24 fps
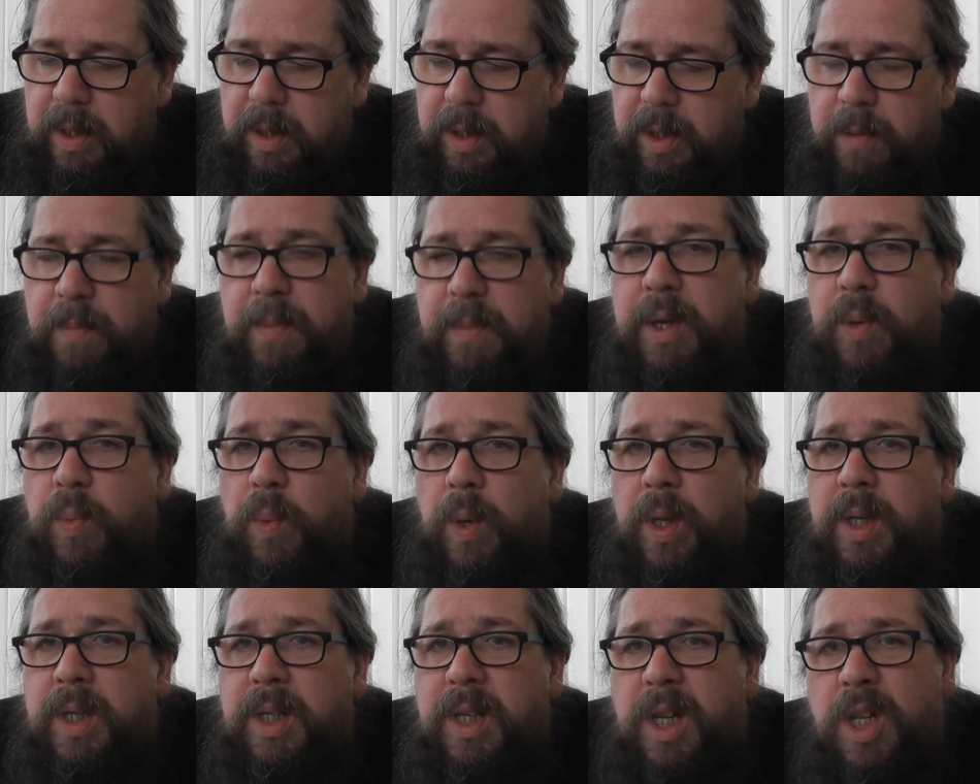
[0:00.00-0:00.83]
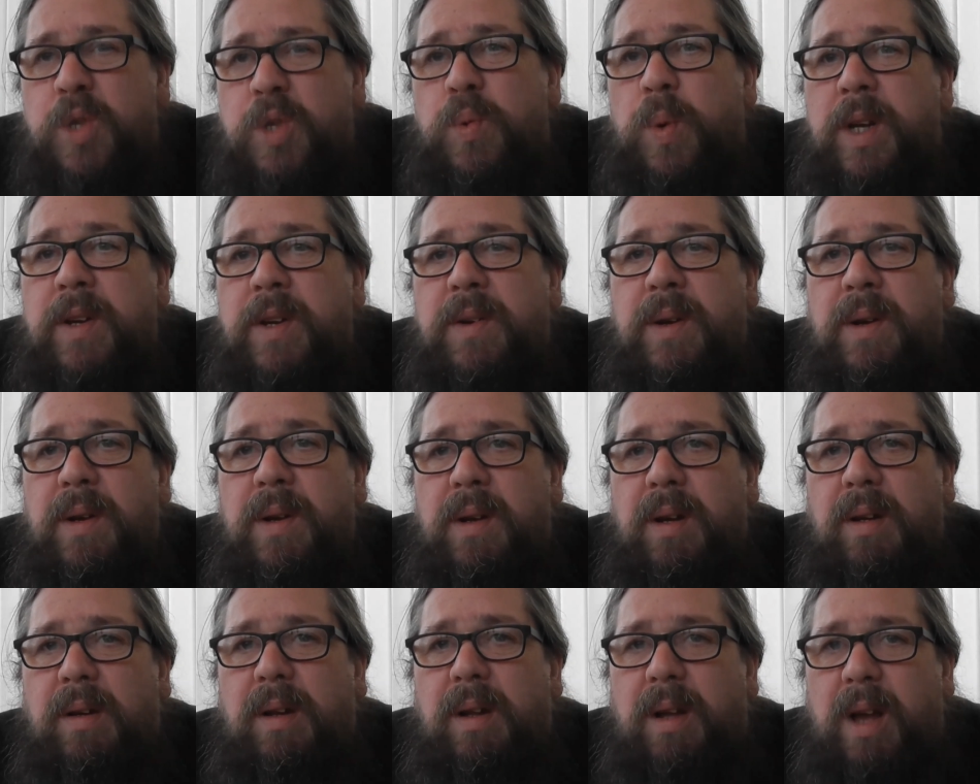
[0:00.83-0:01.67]
meat one does win
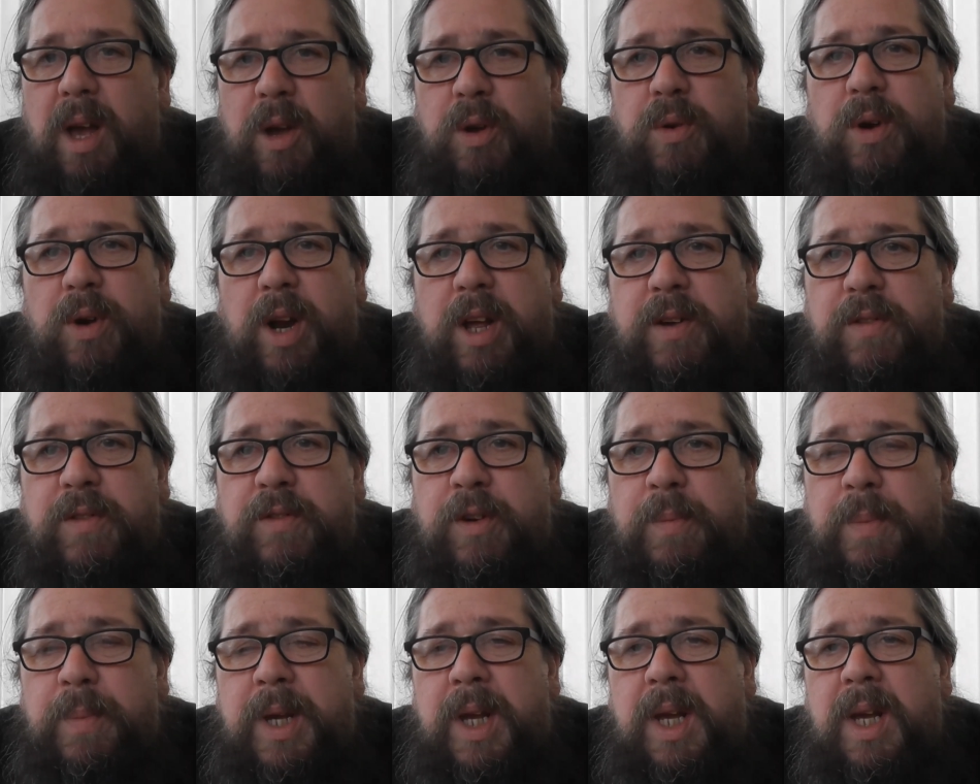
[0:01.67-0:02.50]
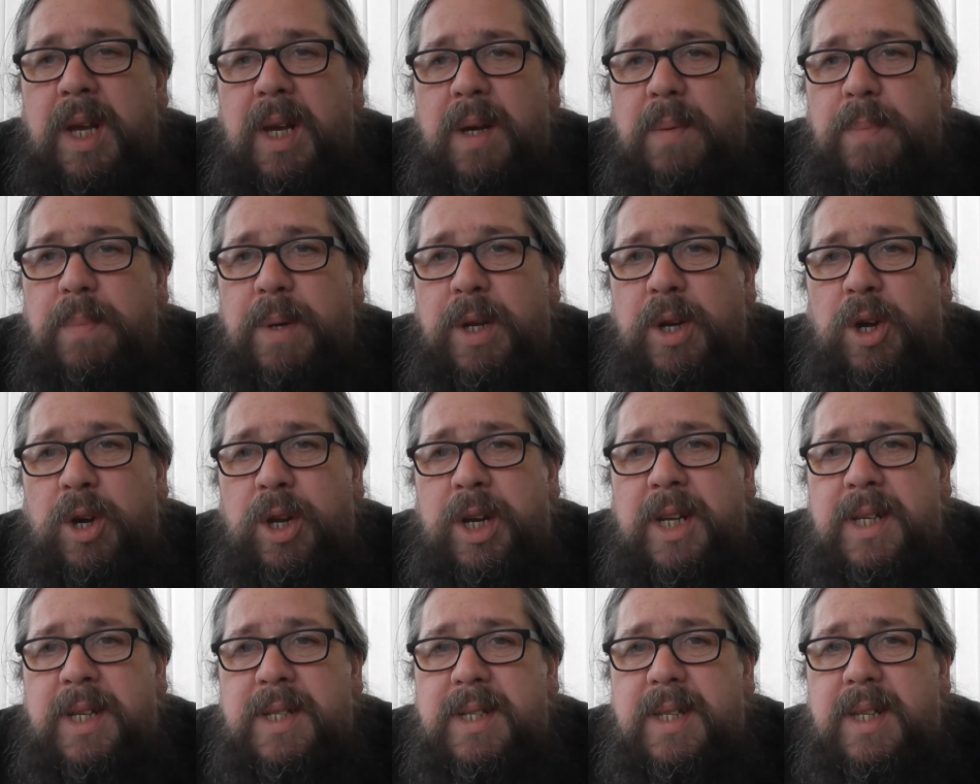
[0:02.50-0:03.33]
outright for me, being
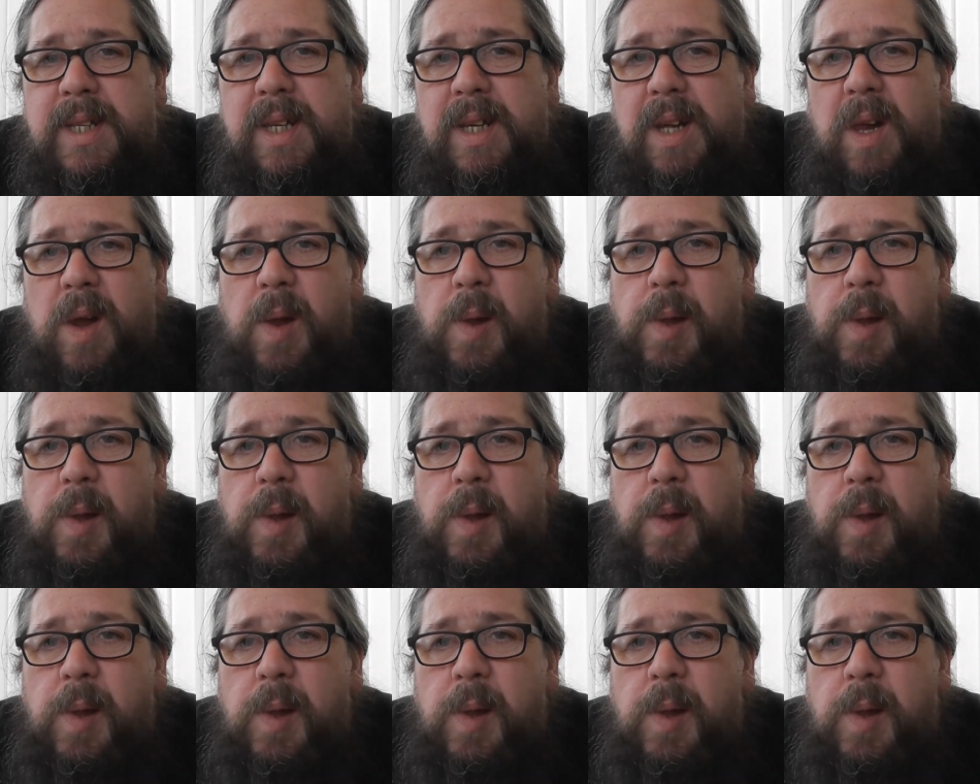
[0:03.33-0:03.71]
honest.